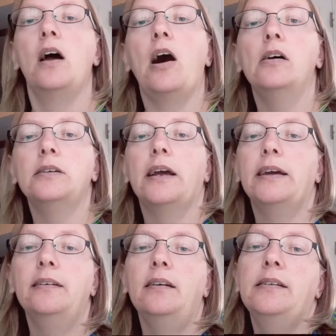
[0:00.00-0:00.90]

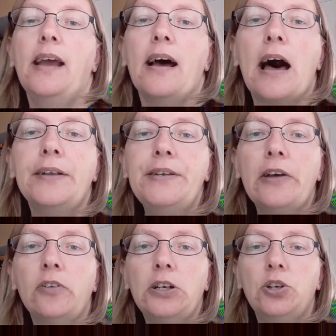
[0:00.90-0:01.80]
Okay, yeah, I'll
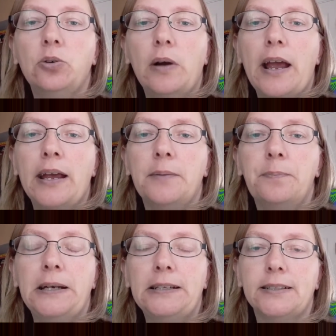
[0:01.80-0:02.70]
definitely do a
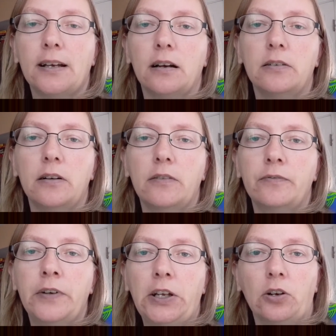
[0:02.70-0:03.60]
pizza
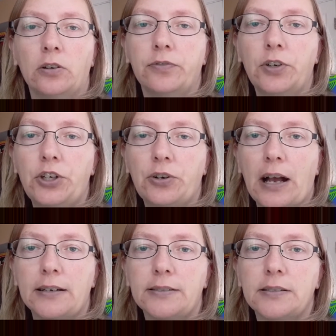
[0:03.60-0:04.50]
video for you
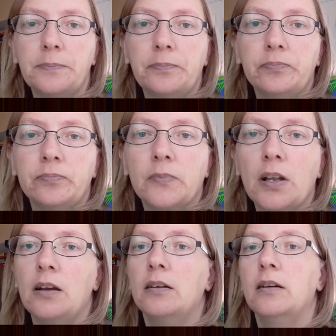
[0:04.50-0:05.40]
guys.
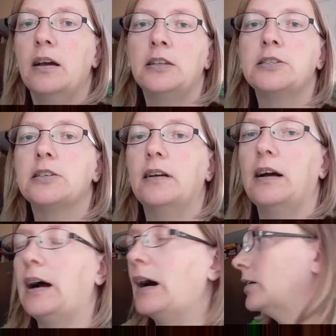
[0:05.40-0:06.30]
It's
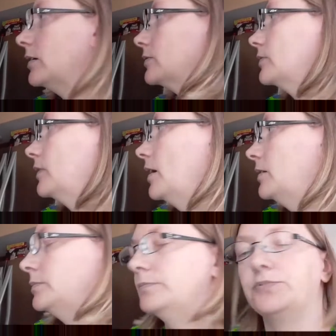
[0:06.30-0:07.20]
all
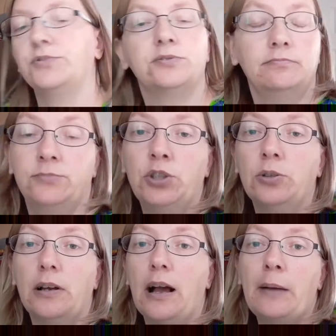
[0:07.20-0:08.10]
do
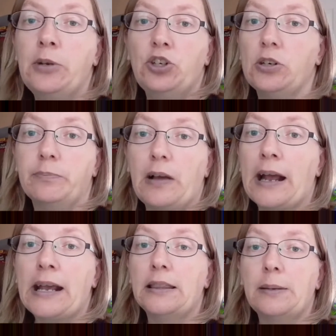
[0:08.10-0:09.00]
I mean you can
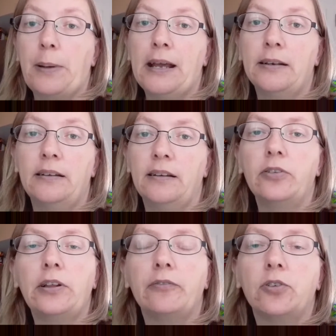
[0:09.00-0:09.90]
I got the pan and
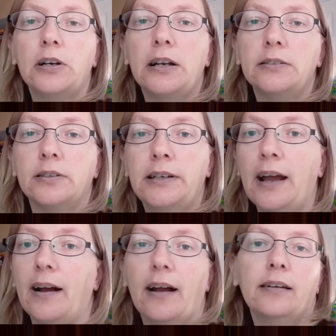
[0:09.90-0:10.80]
everything for it. So
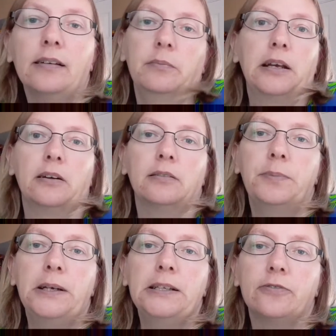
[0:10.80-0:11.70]
yeah, I can make a
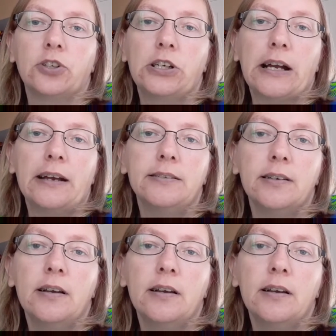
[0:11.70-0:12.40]
pizza for you guys